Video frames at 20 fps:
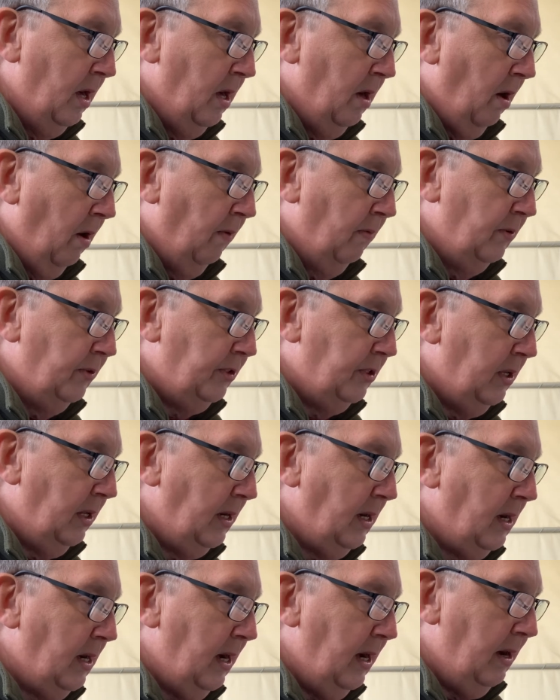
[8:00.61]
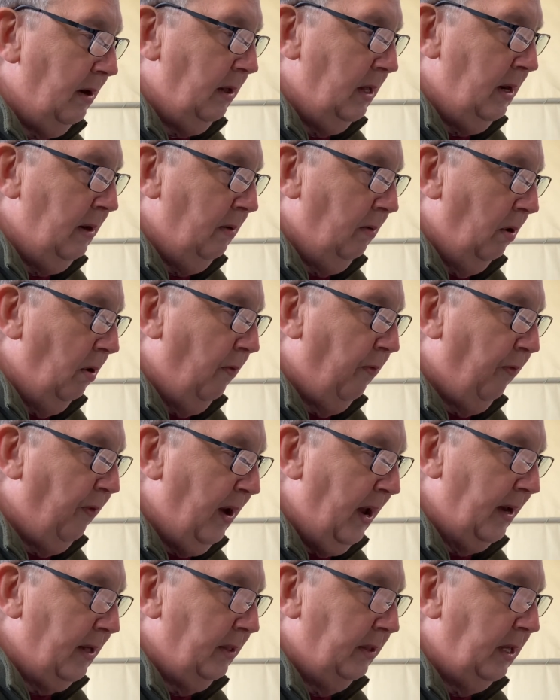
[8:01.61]
obviously it will
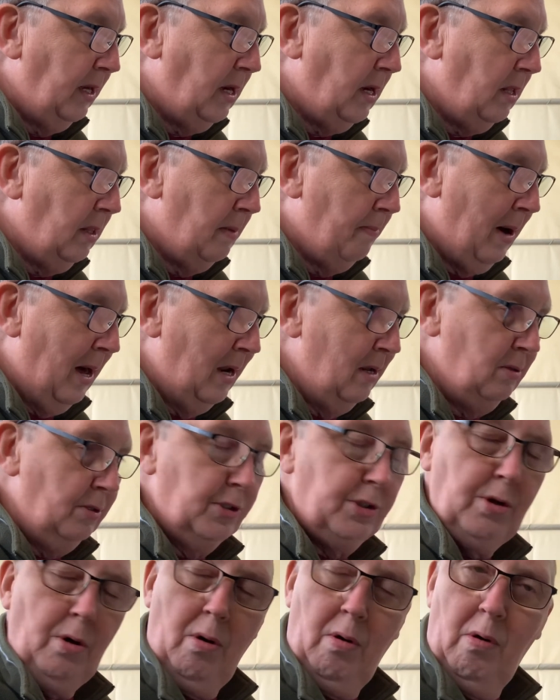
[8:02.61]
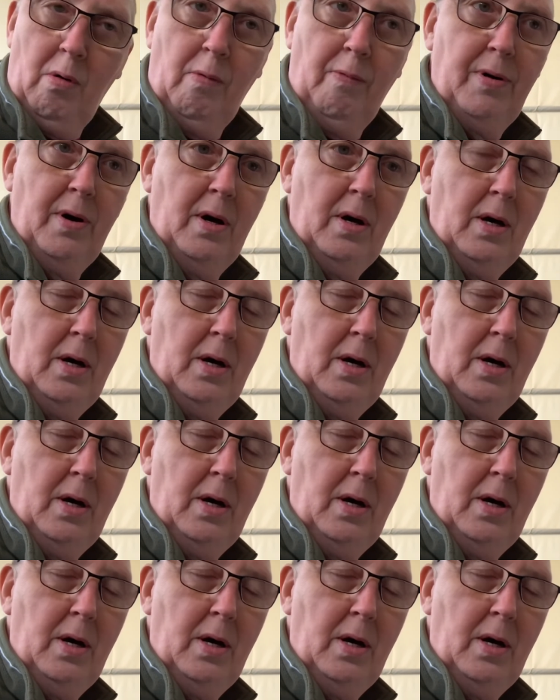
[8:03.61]
affect the balance of